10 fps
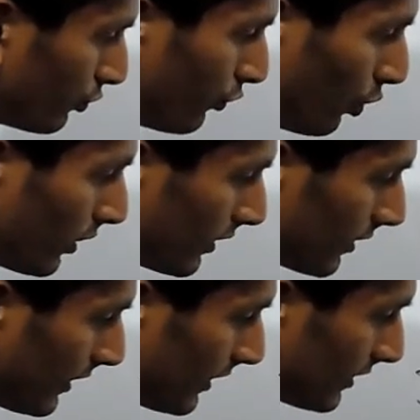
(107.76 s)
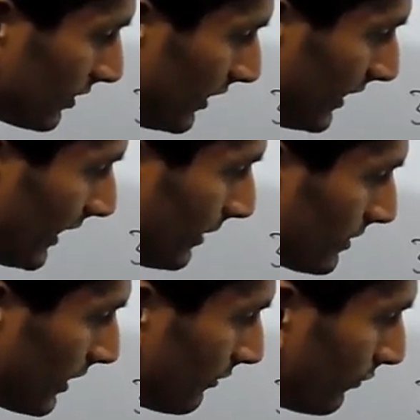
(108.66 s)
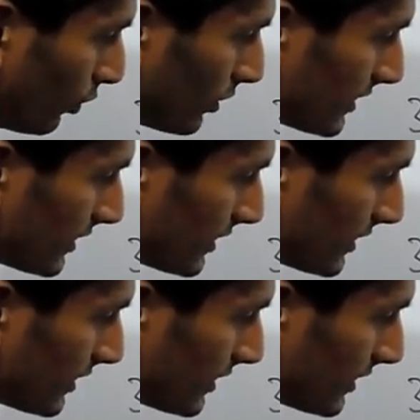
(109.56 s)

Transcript: to 4 3 times and 4